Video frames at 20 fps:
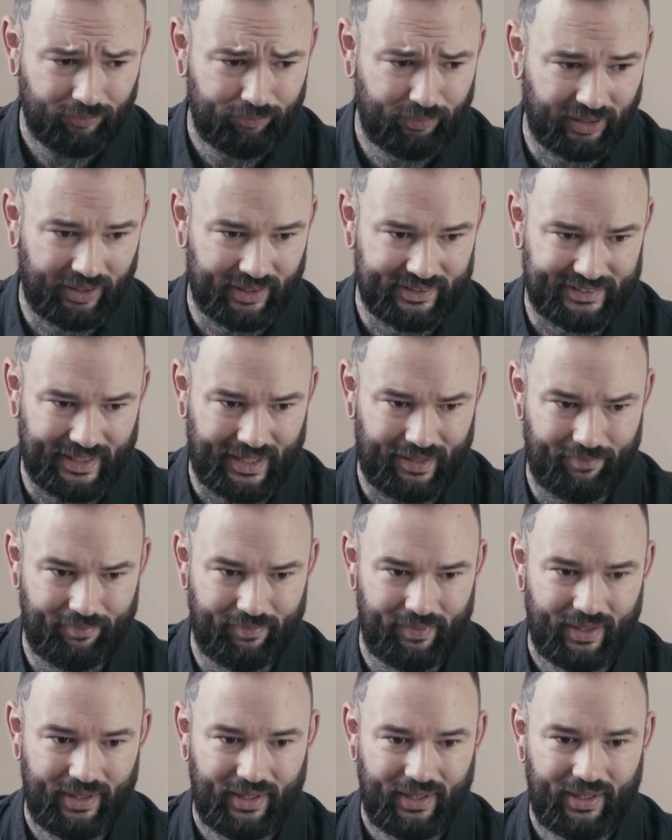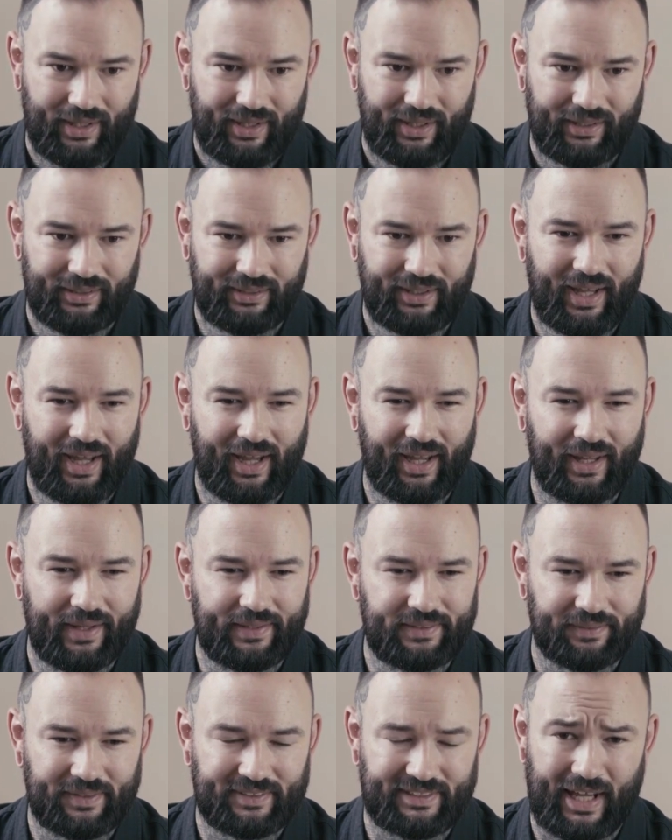Because, yeah,
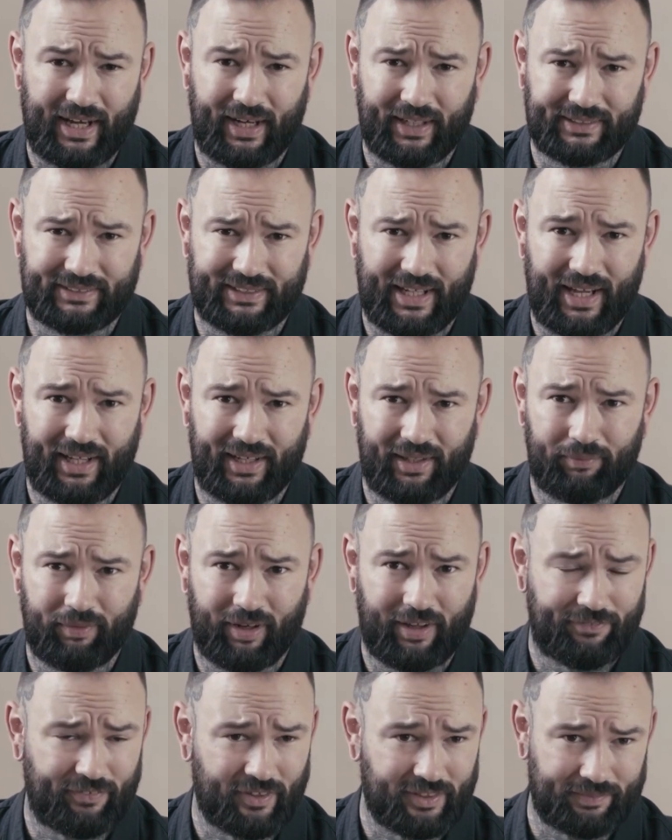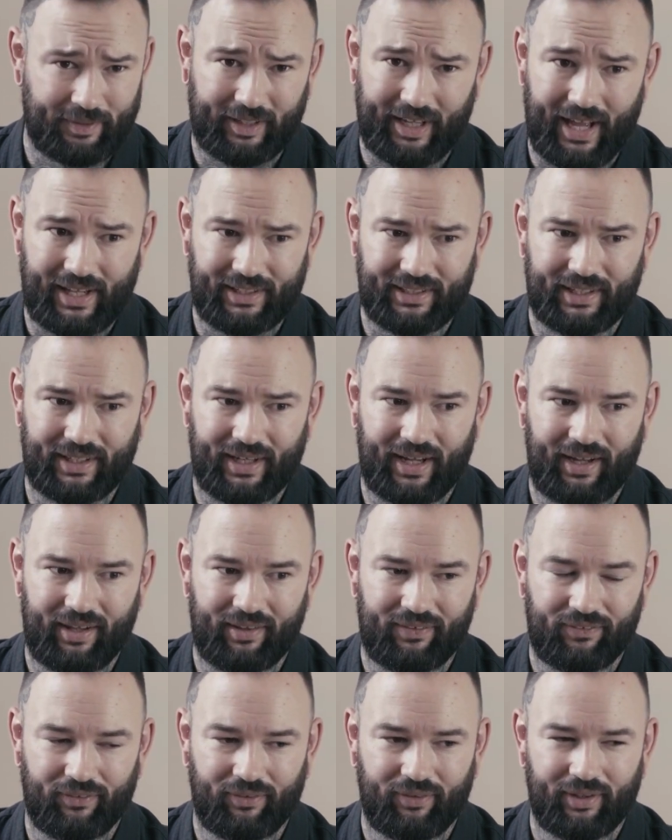there's always that anxiety when I first began it.
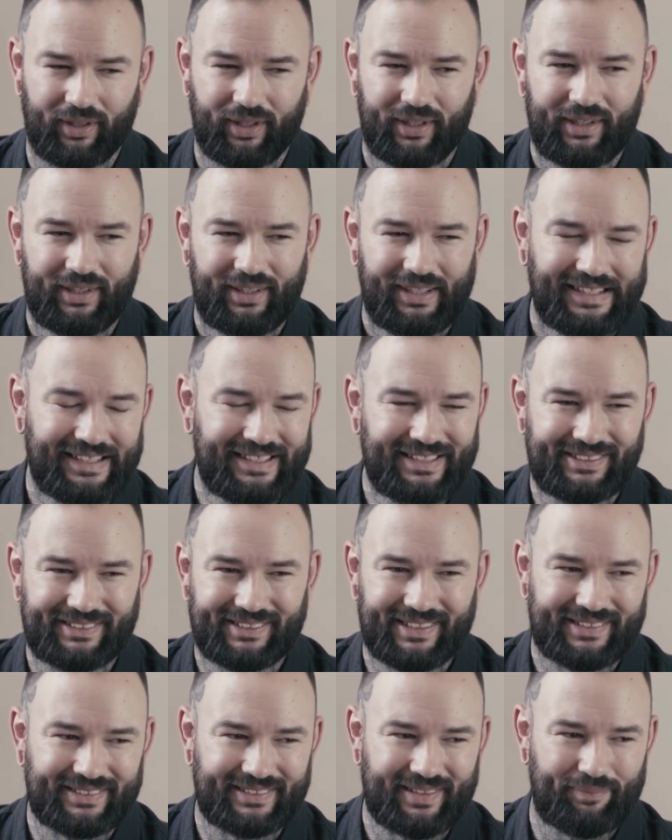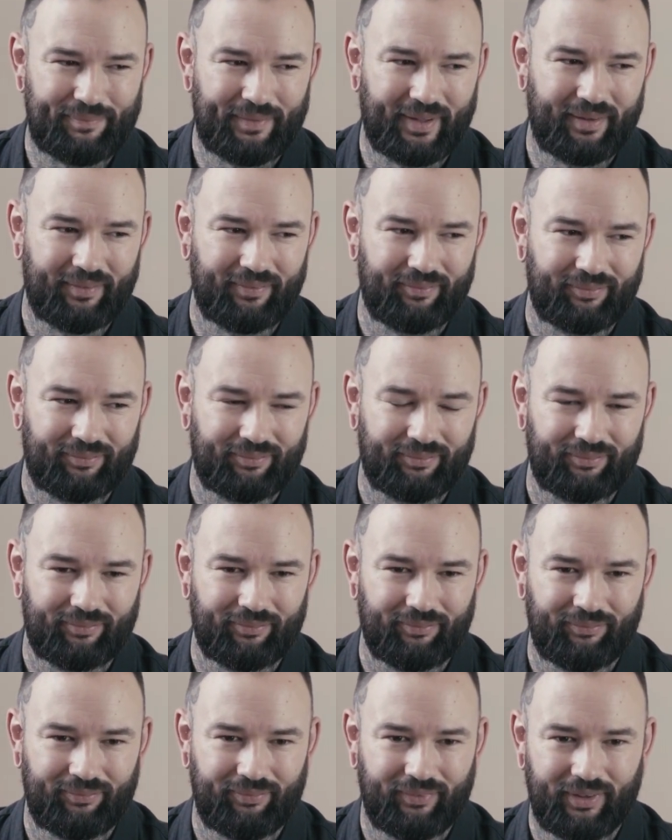I thought, is this something
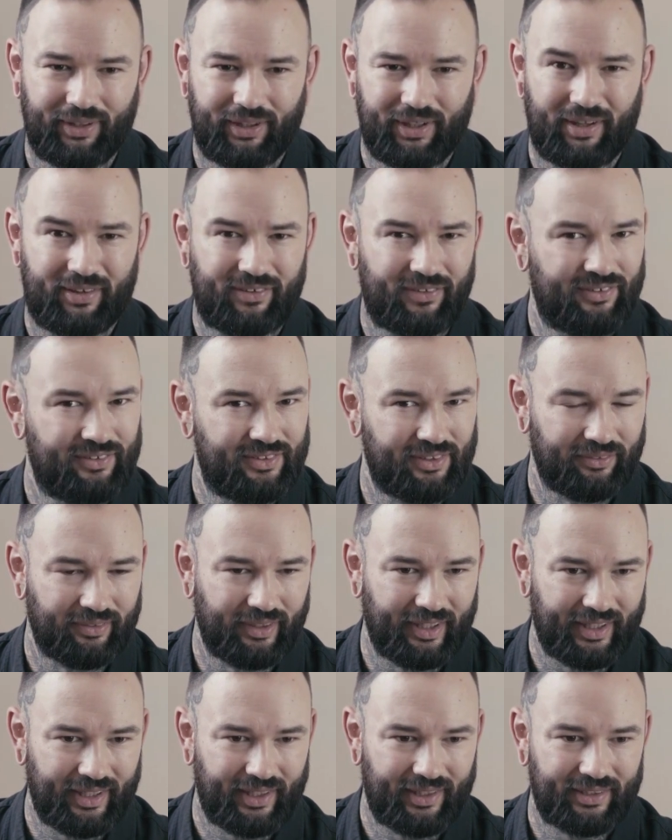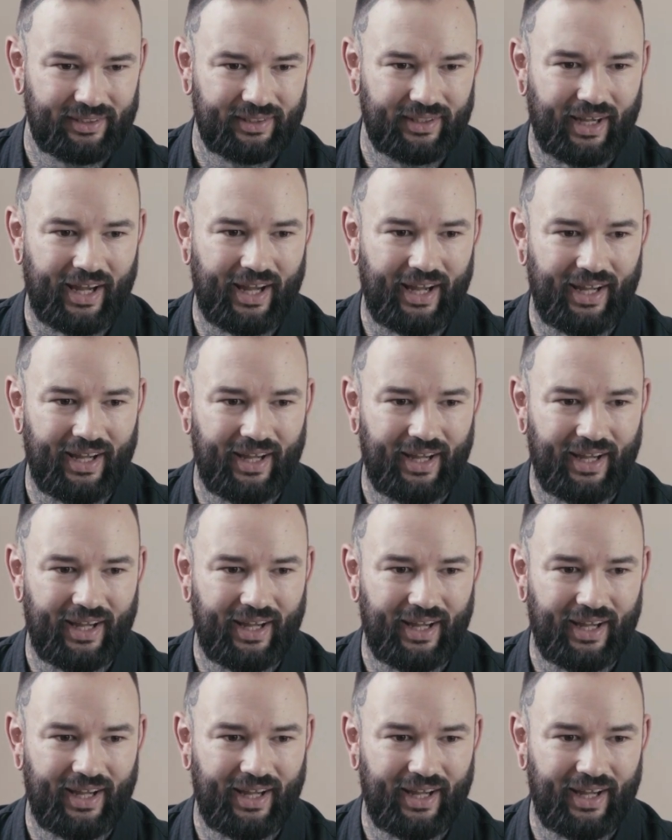worth doing?